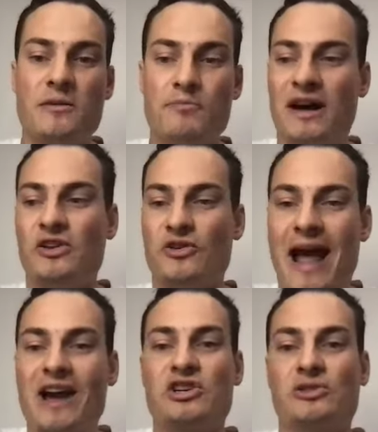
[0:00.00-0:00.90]
but you're
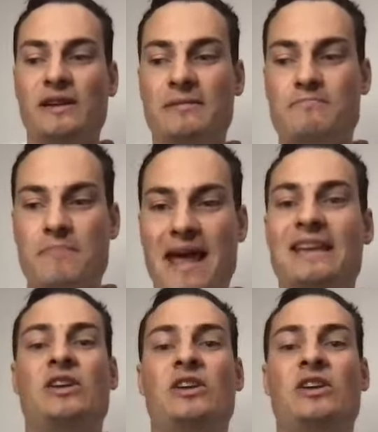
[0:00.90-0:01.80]
actually
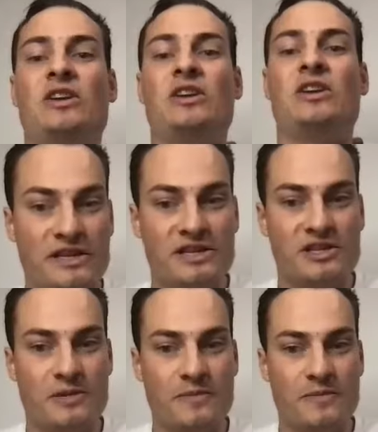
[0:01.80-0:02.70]
making it
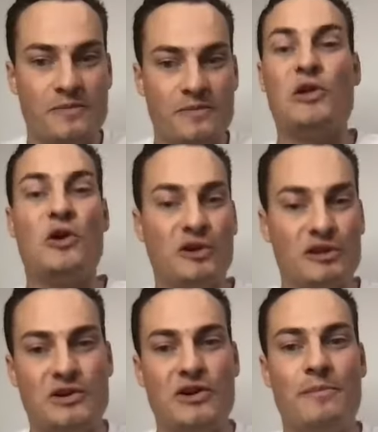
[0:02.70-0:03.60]
worse for the longer
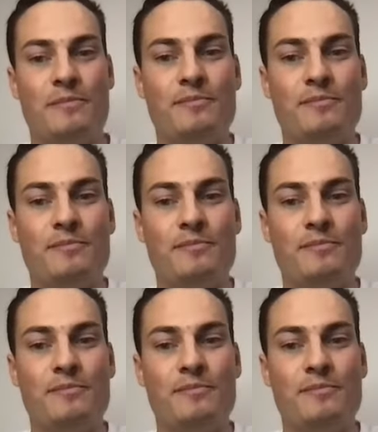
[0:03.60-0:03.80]
term,